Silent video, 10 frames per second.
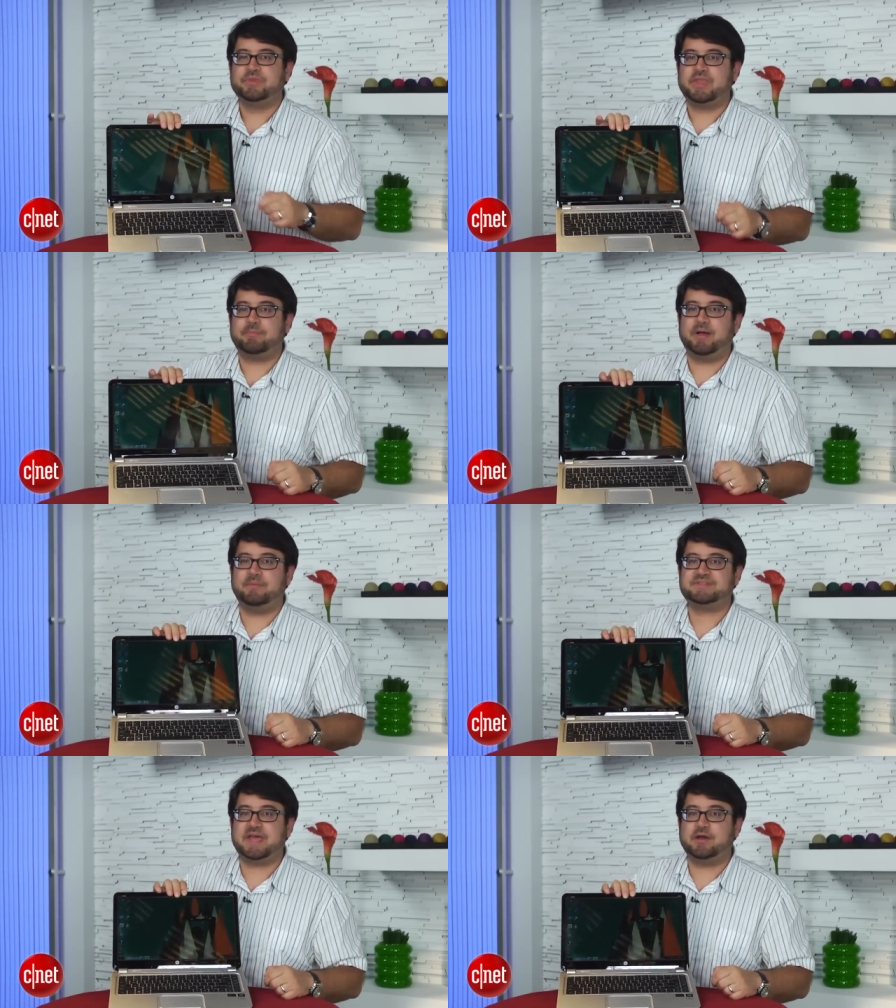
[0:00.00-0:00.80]
that
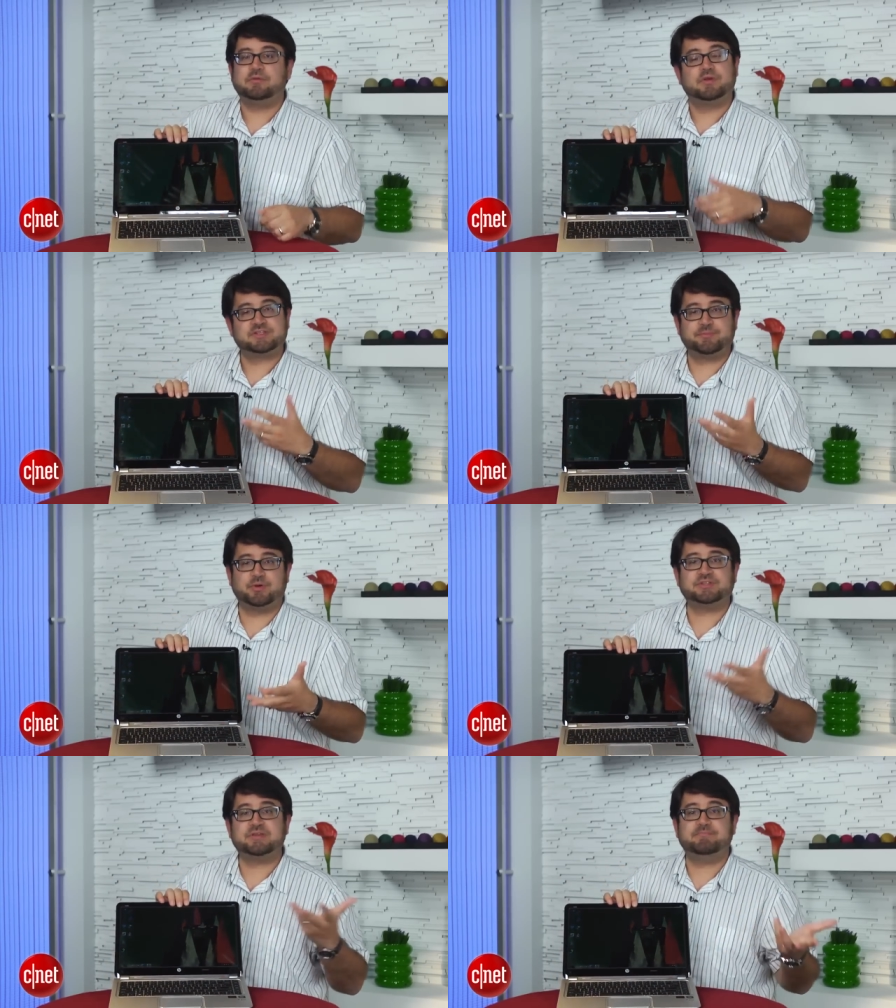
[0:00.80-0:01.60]
pumps out
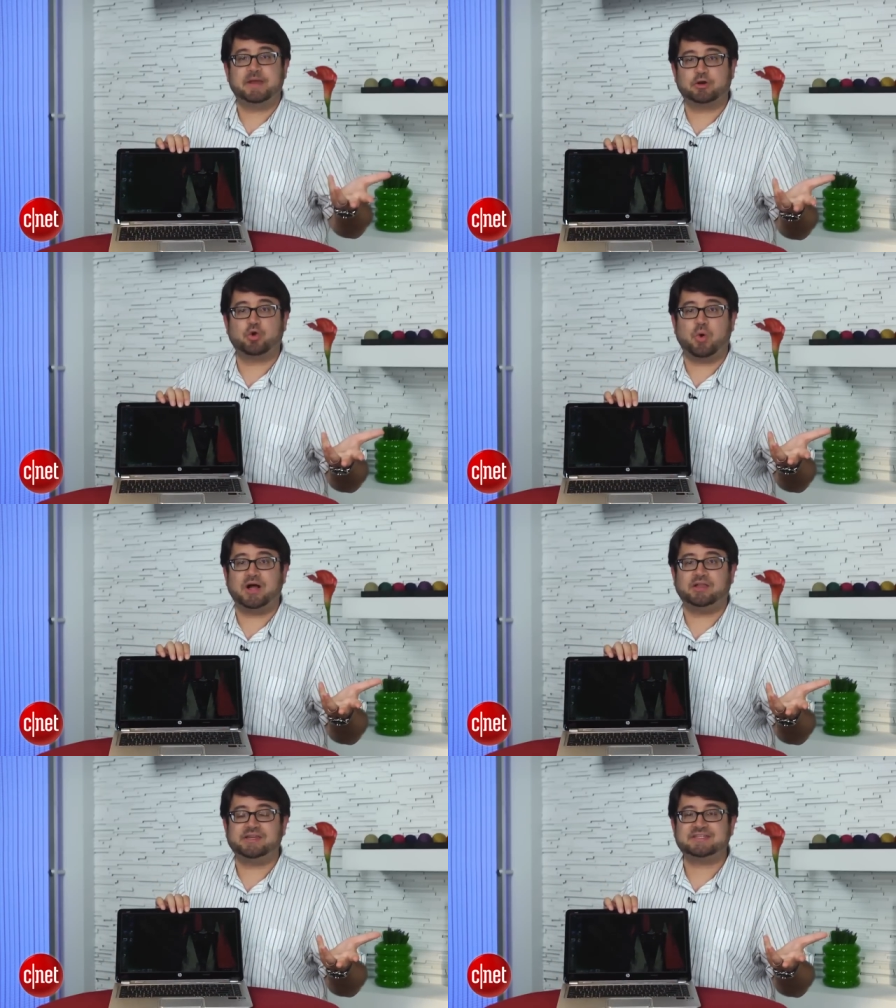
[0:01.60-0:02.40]
supposedly better
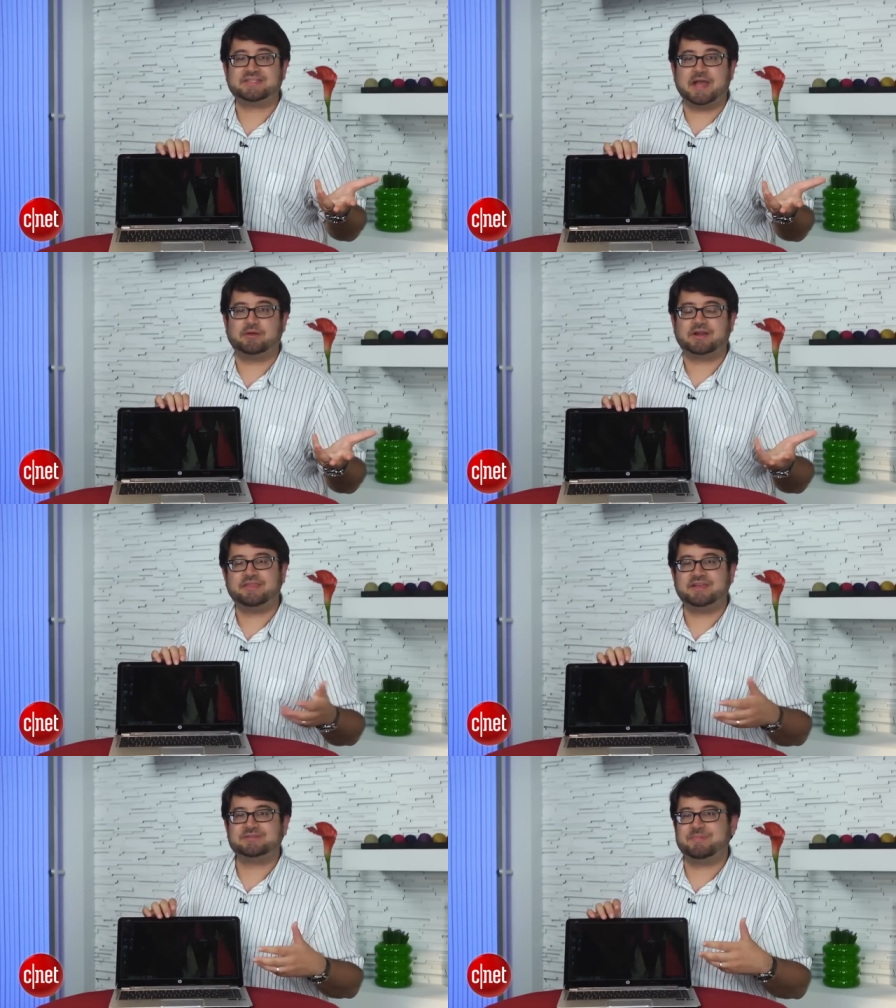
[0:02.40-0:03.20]
quality sound. I
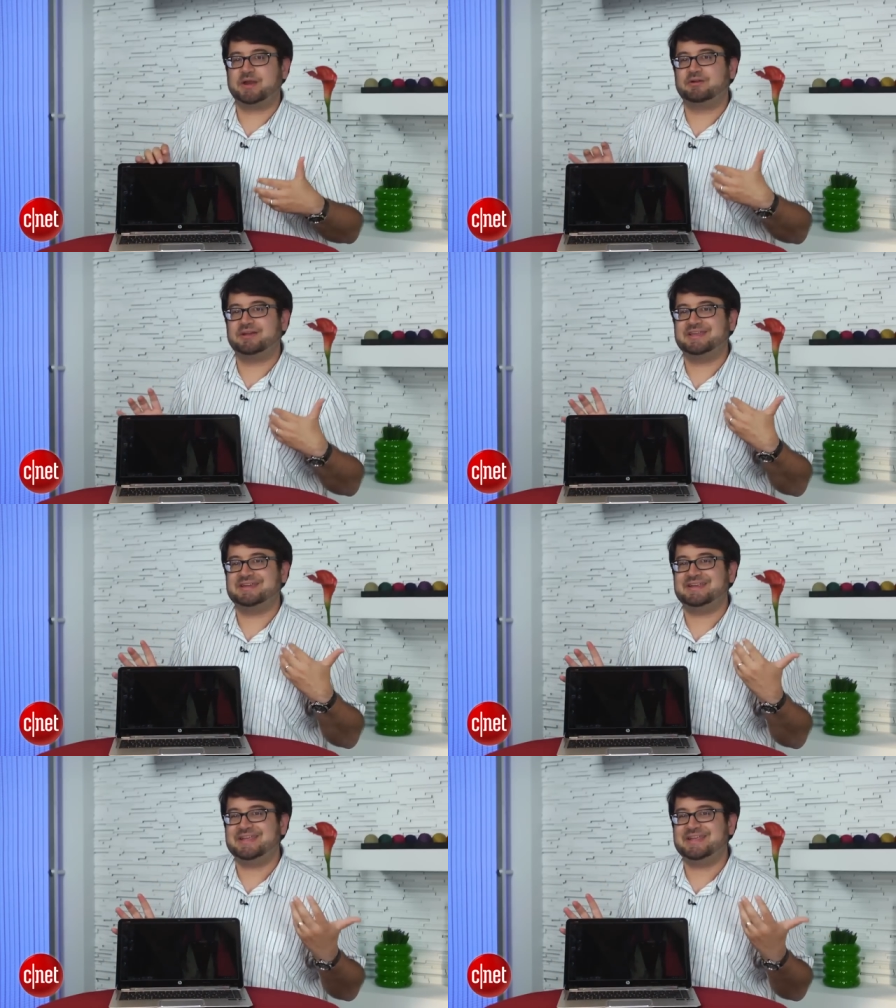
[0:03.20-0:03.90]
think it's better in an